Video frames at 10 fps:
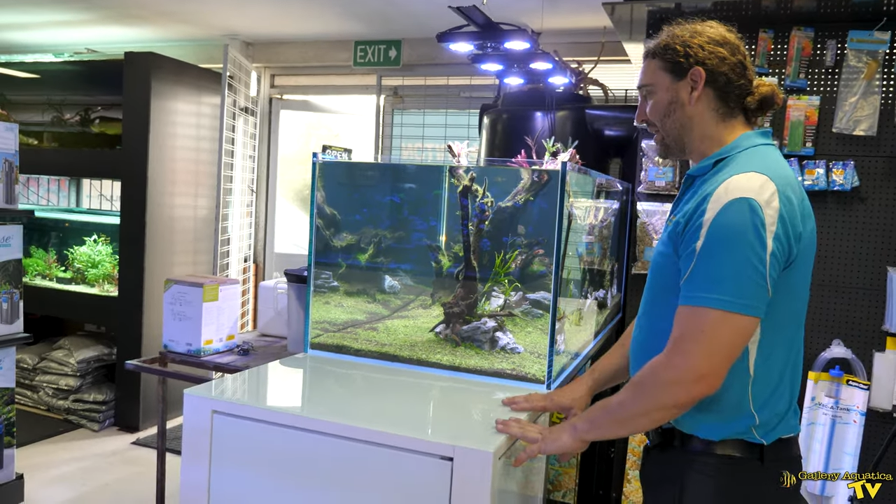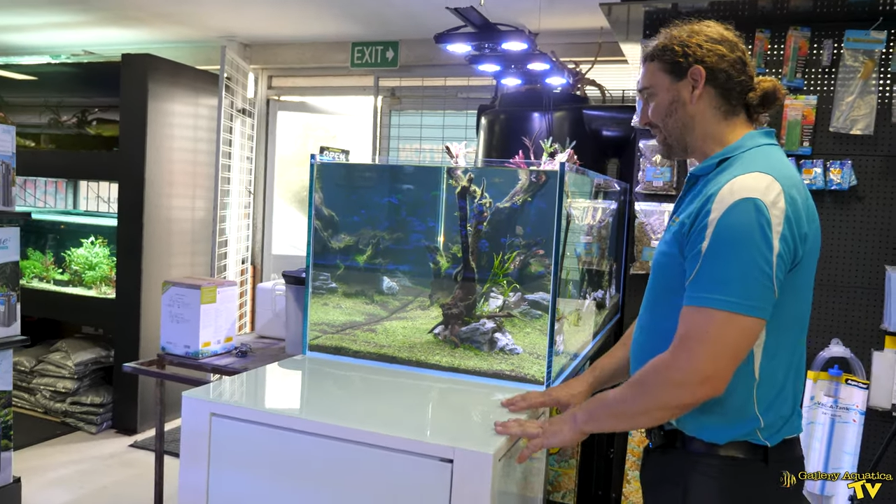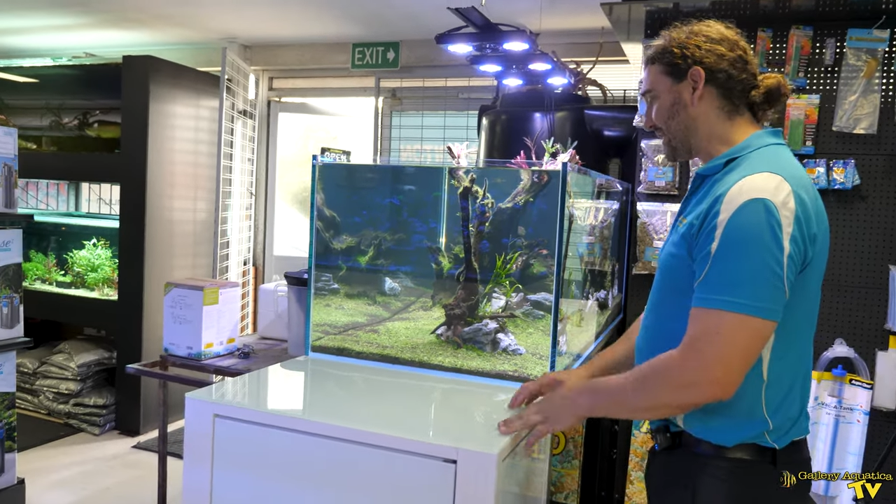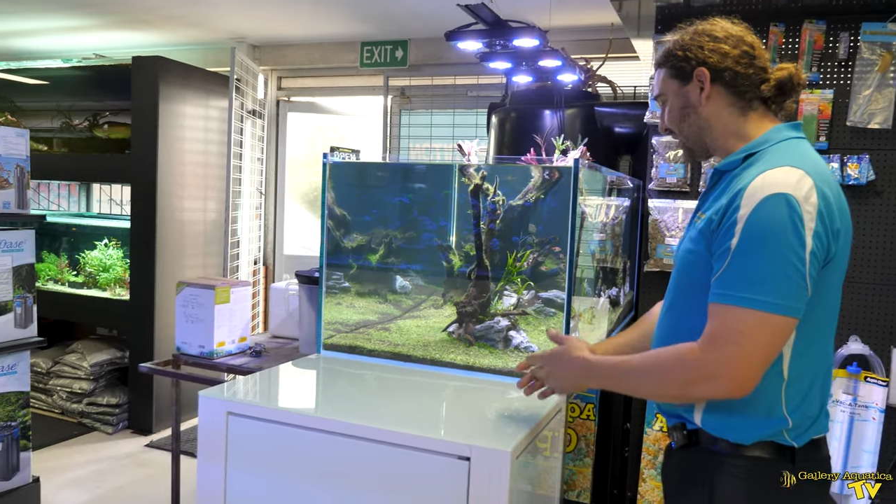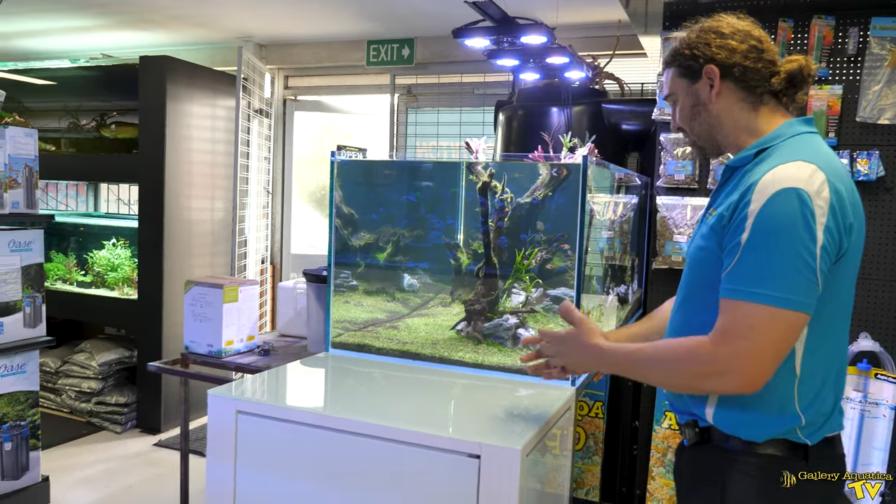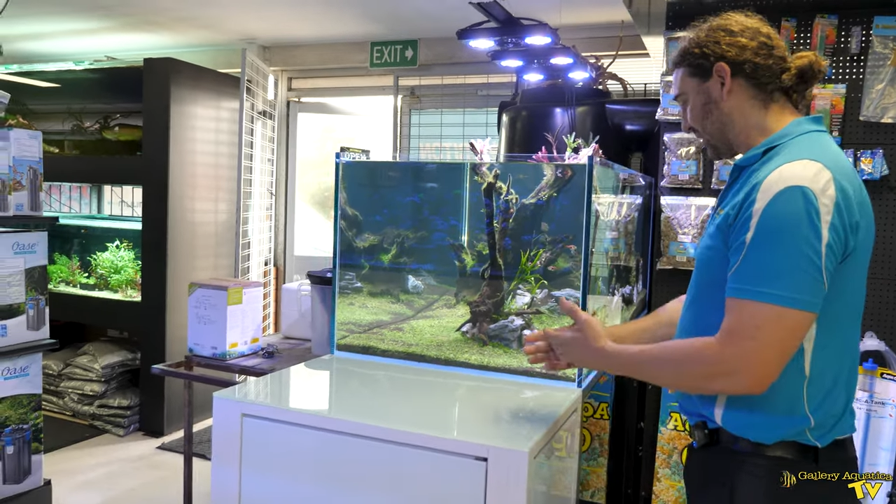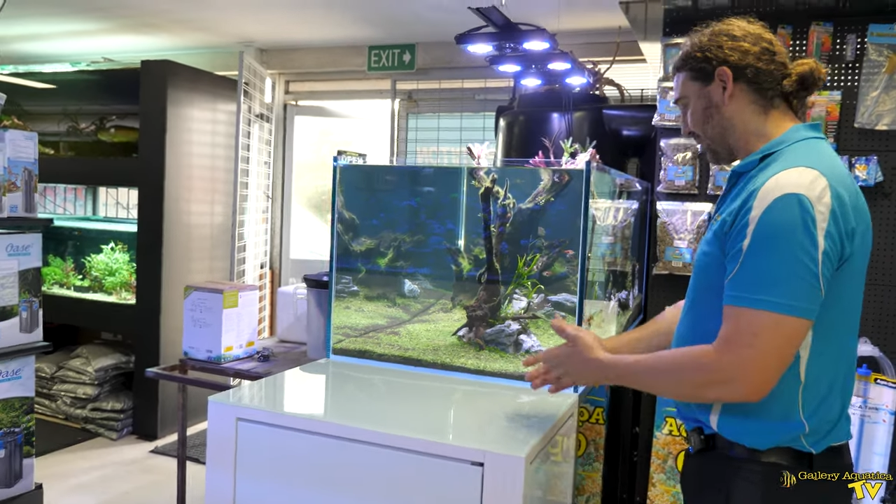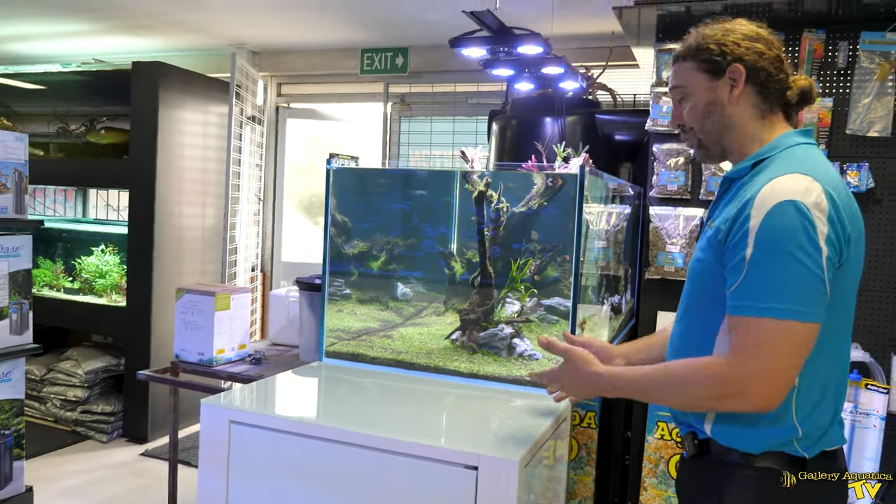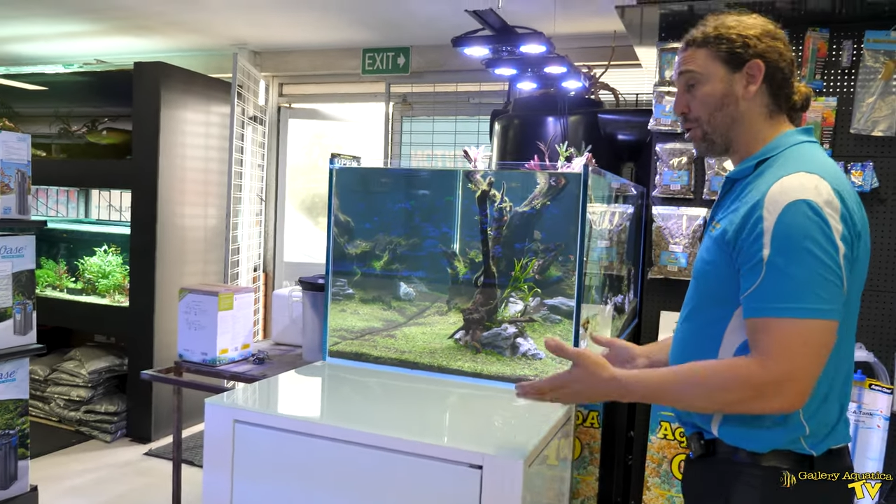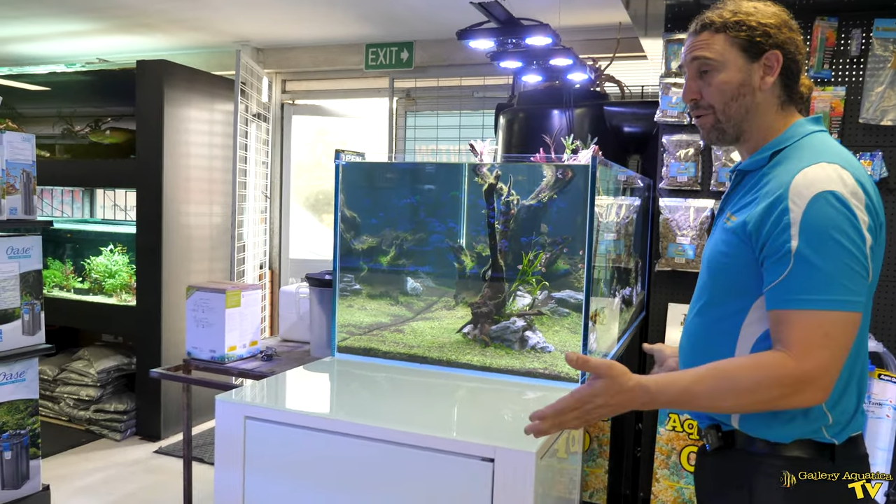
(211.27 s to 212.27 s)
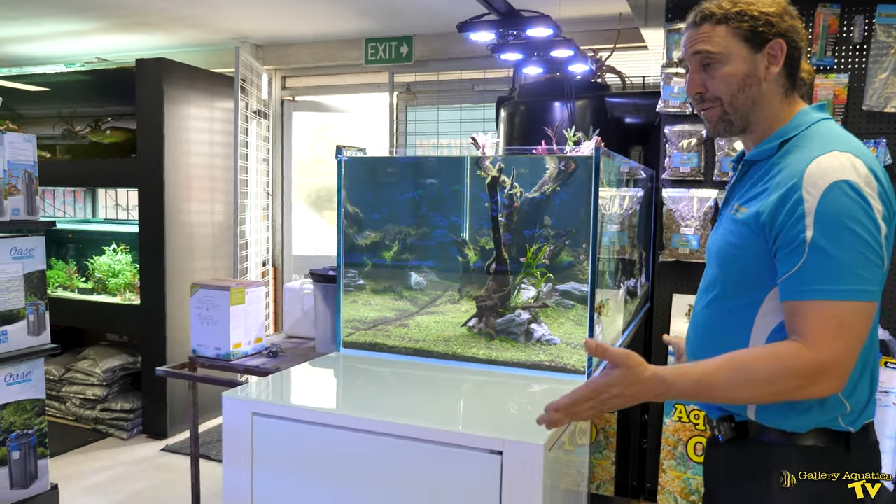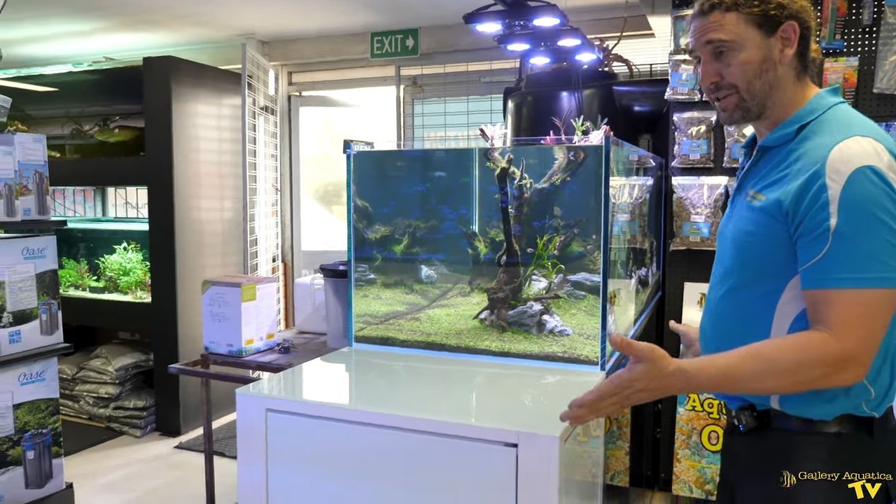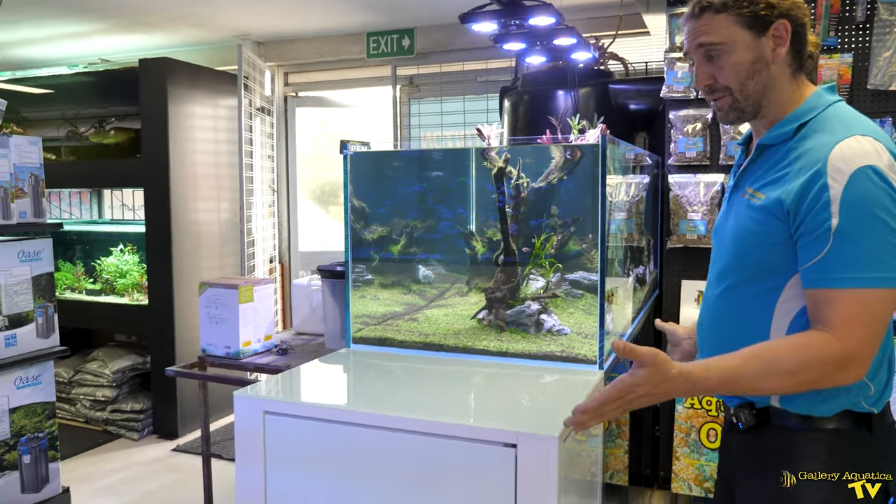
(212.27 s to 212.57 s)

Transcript: is actually the perfect